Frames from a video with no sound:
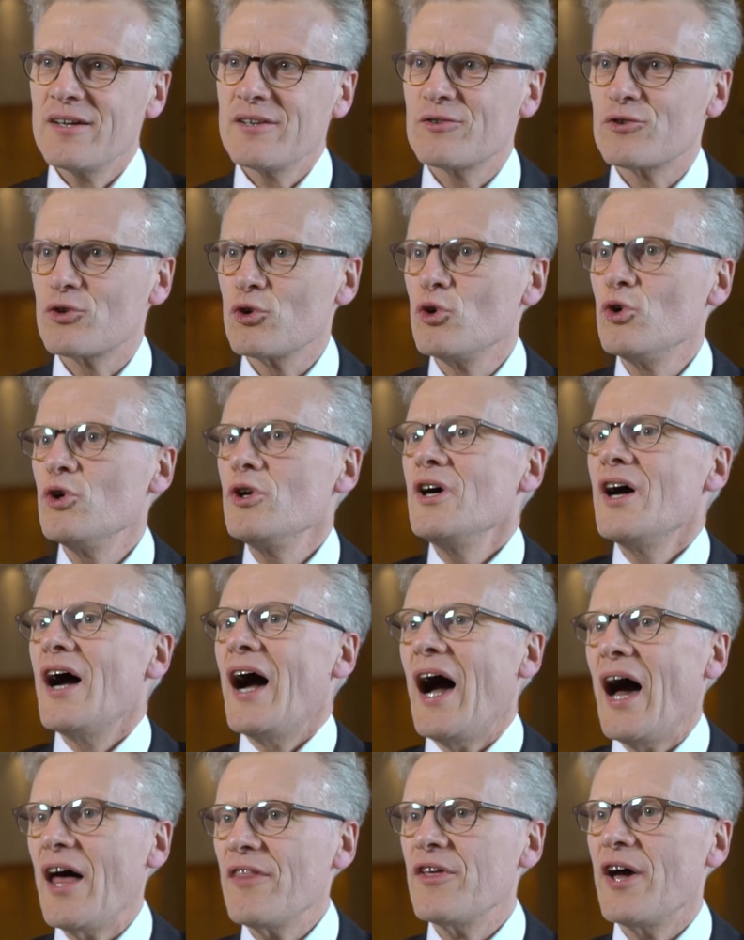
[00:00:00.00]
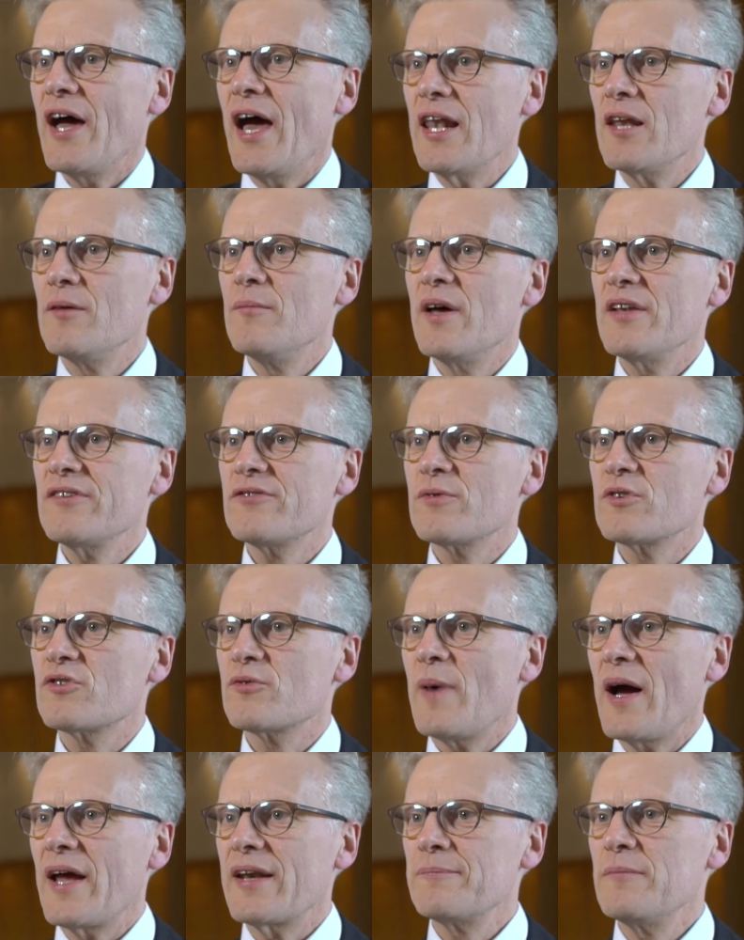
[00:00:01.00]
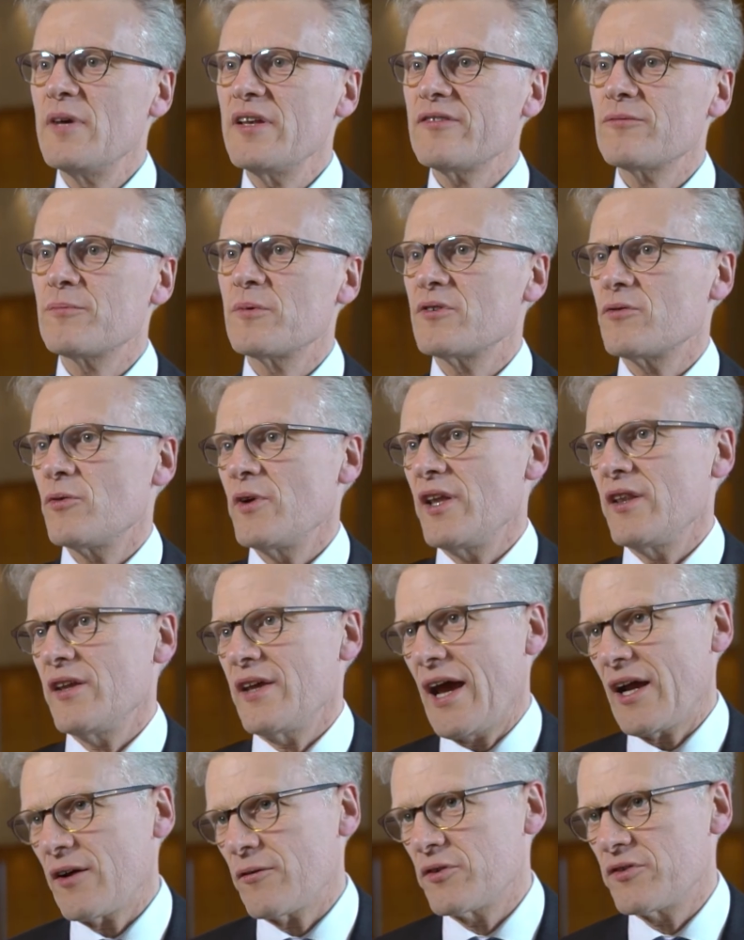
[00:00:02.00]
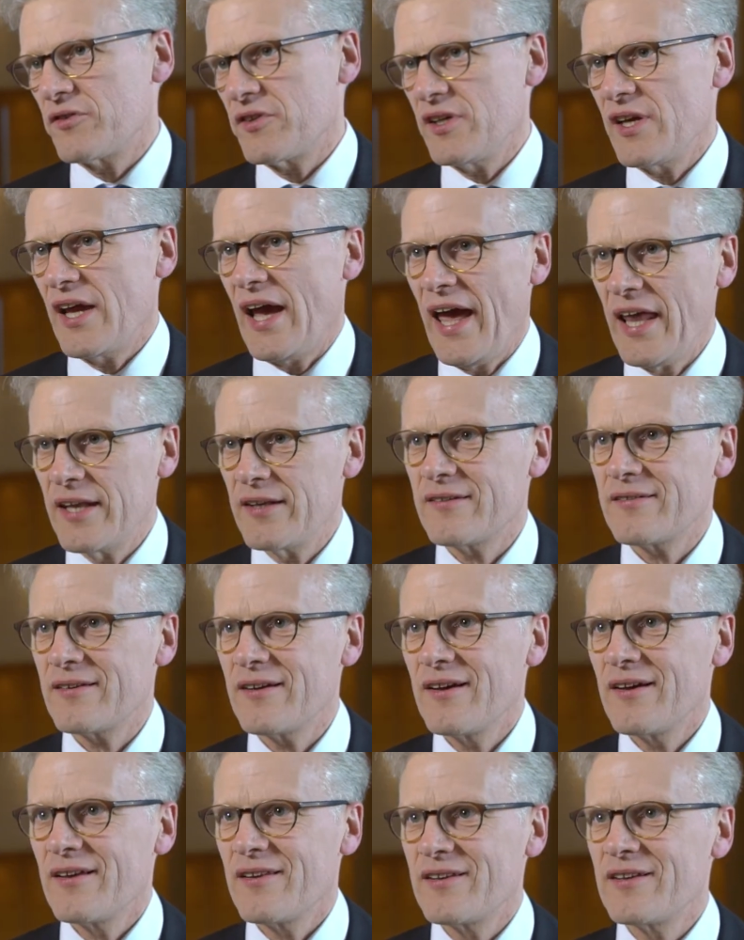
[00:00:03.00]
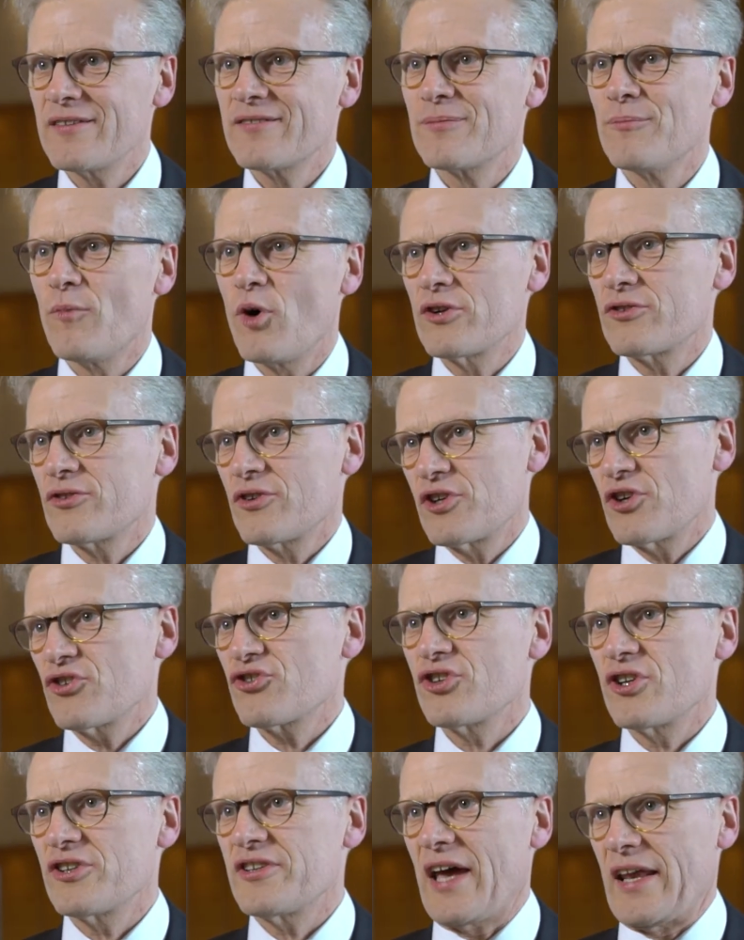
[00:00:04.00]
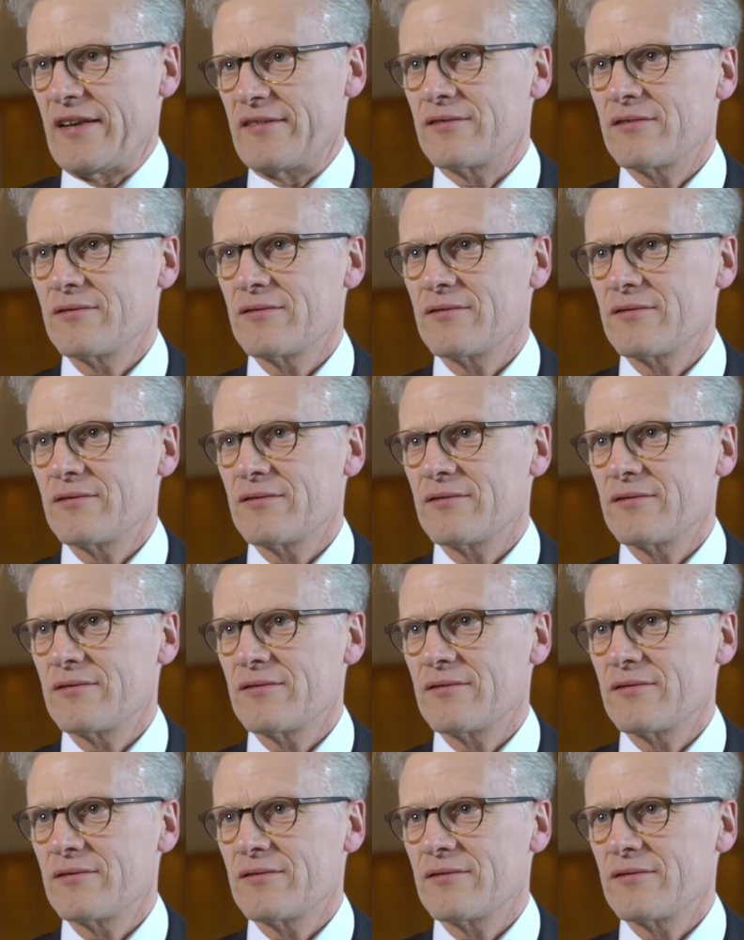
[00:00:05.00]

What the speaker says: to other elements which might miss between the equity and this more traditional debt,